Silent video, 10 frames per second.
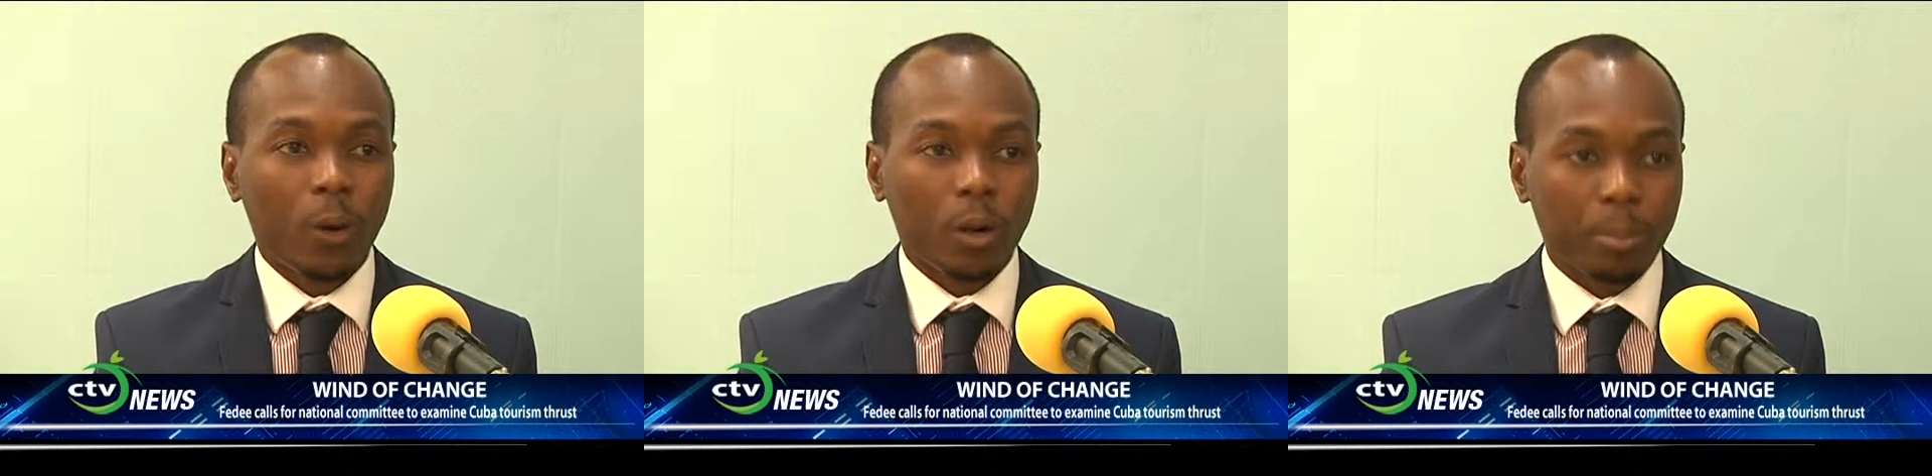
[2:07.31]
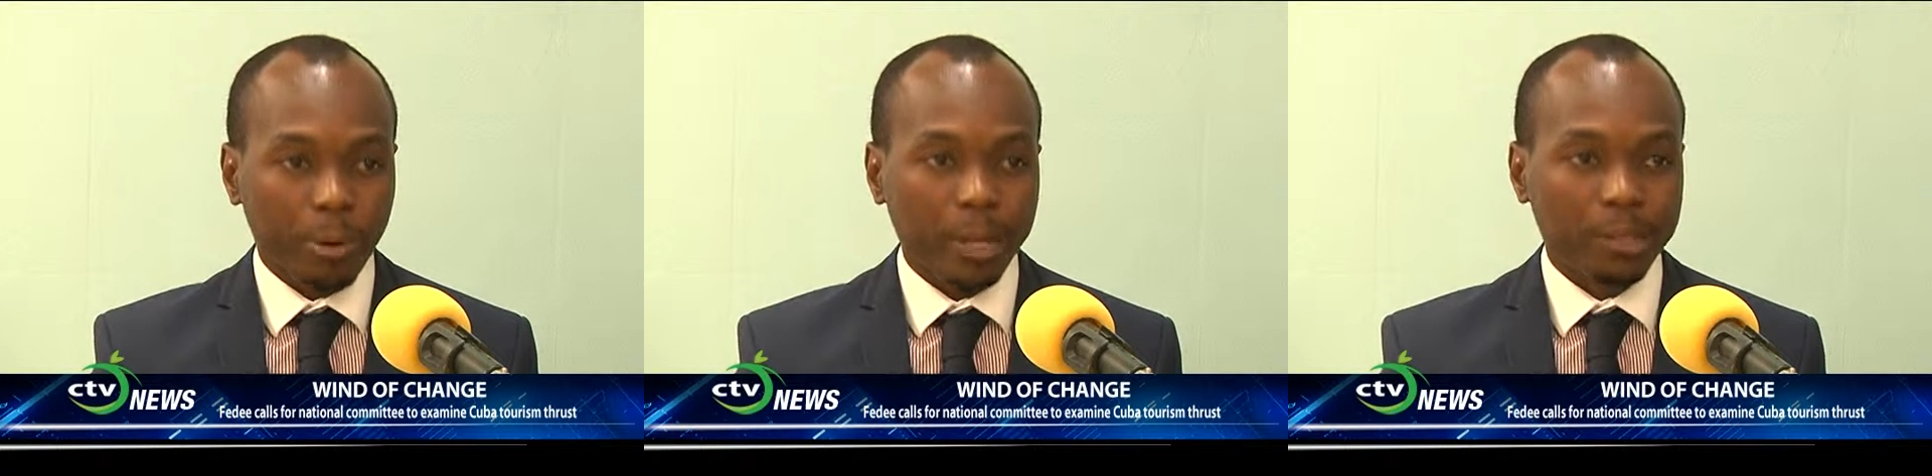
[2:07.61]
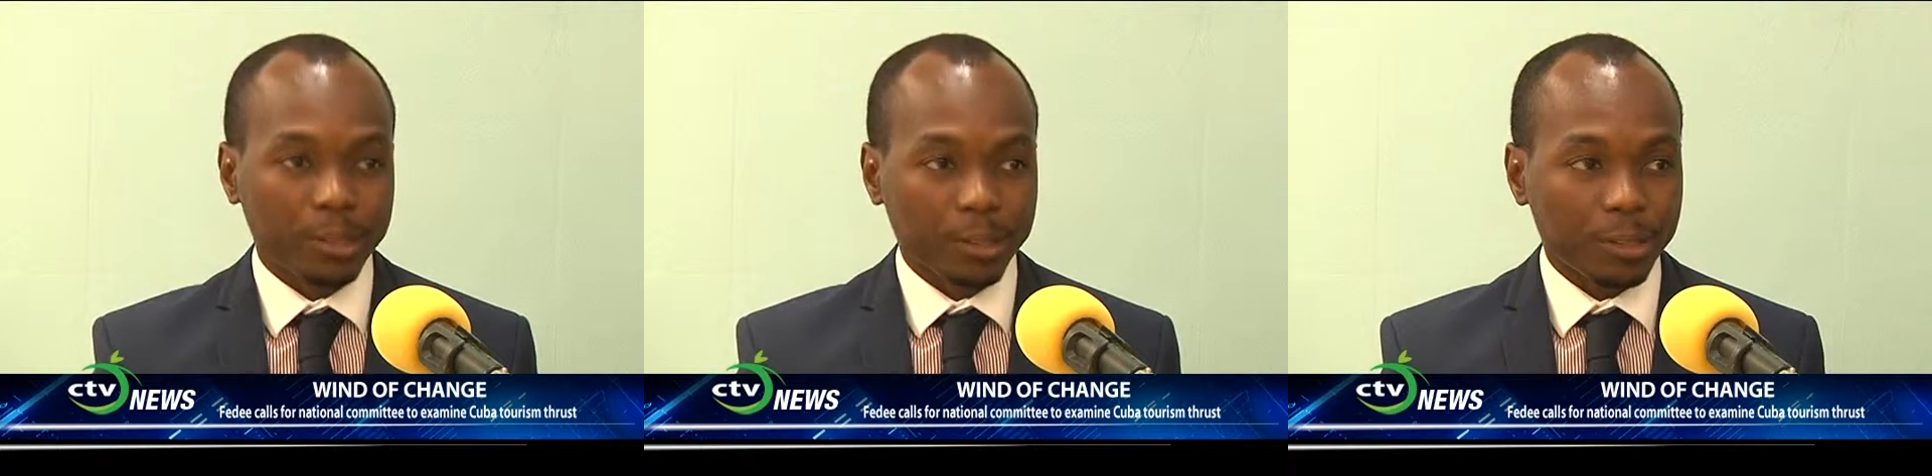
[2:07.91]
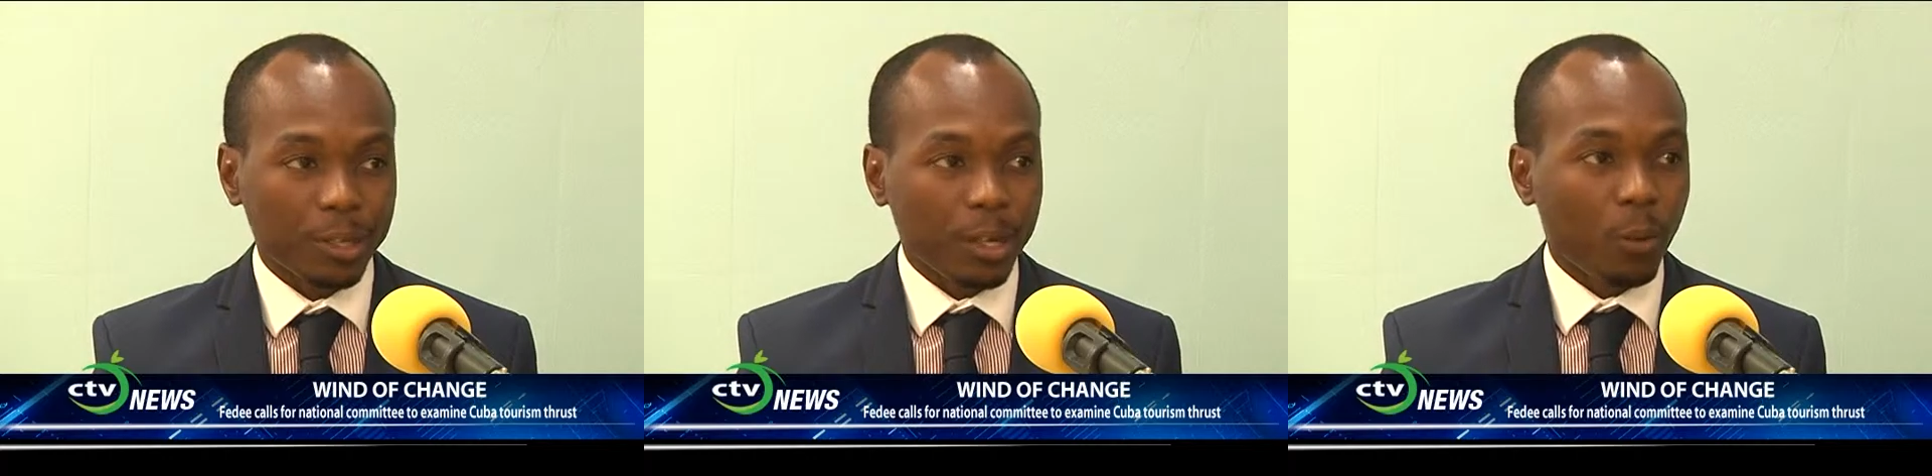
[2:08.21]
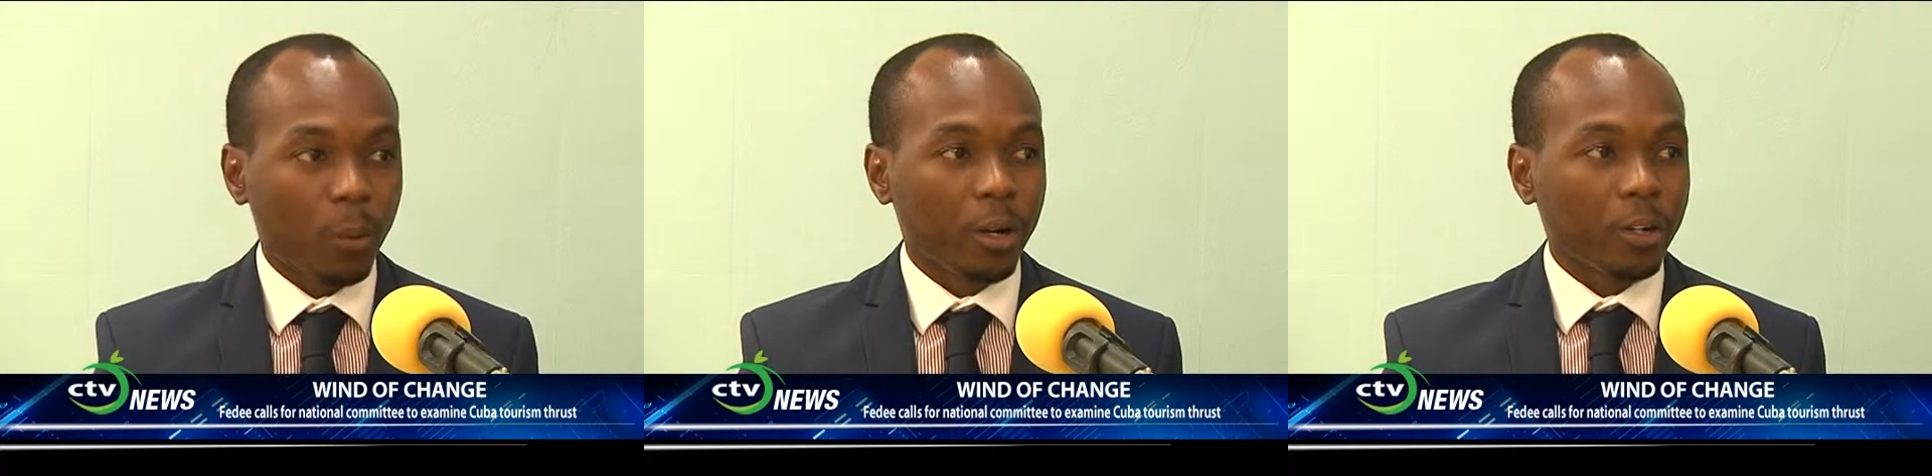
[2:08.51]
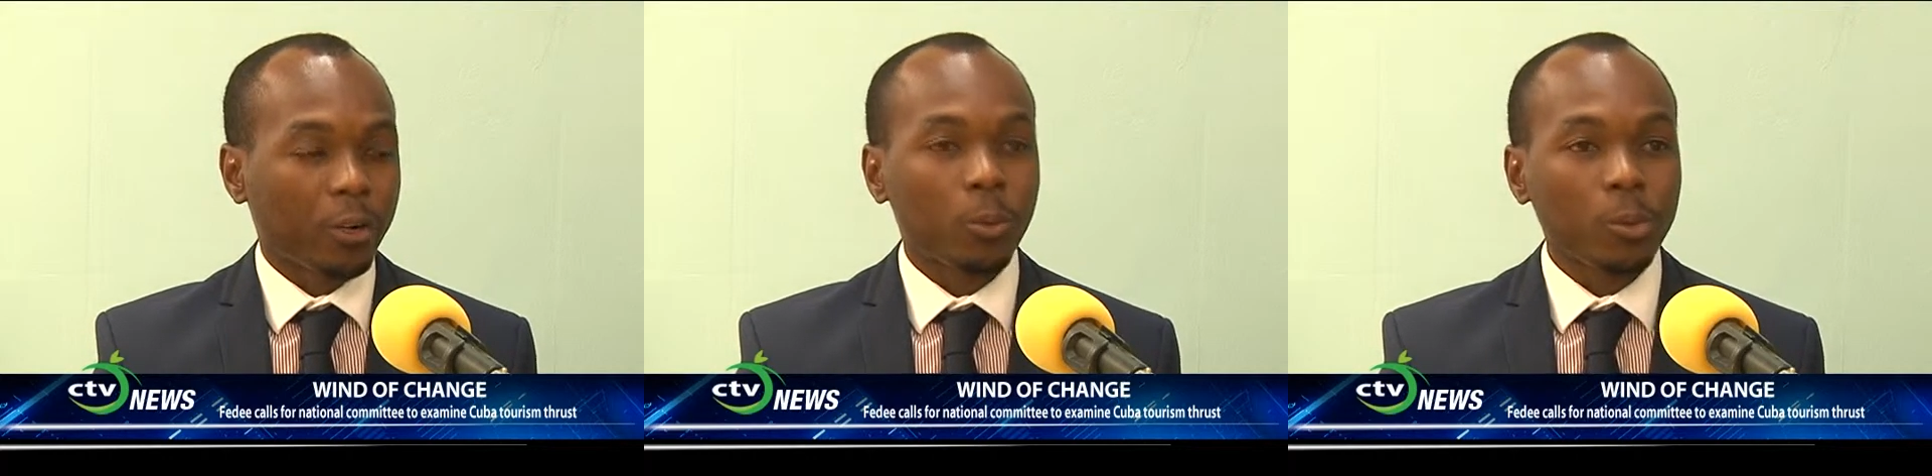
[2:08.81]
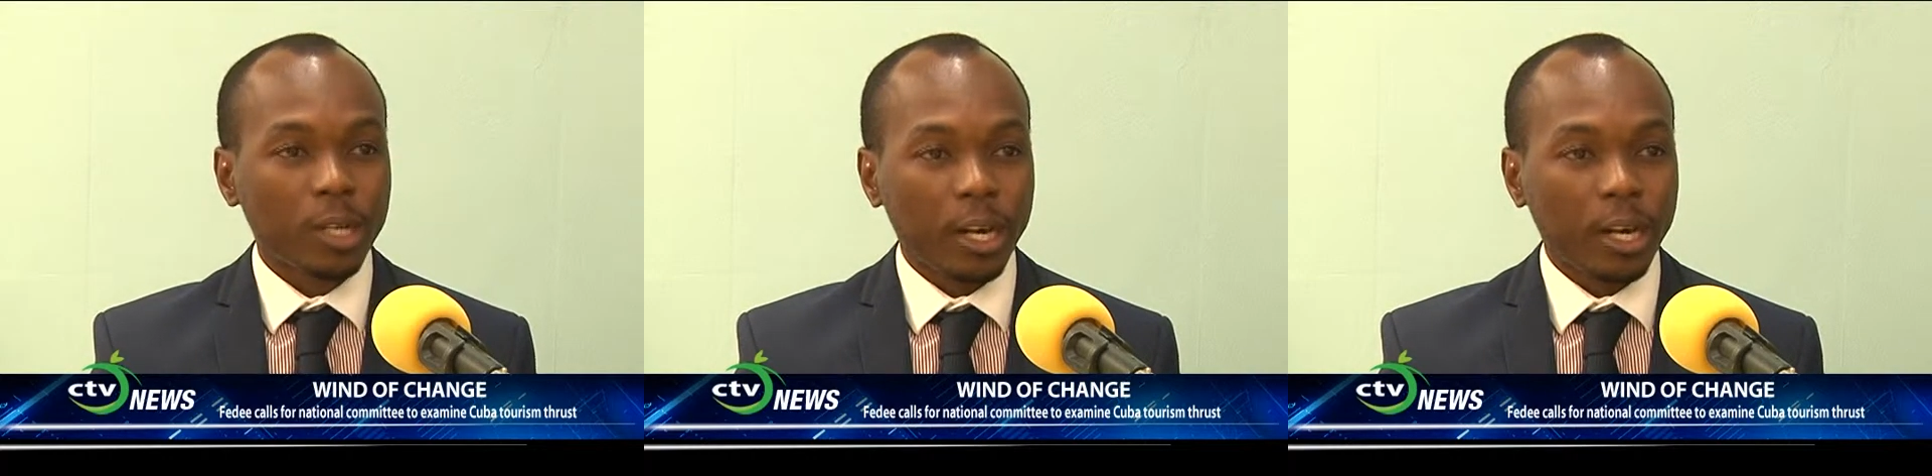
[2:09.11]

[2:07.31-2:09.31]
oil prices where the cruise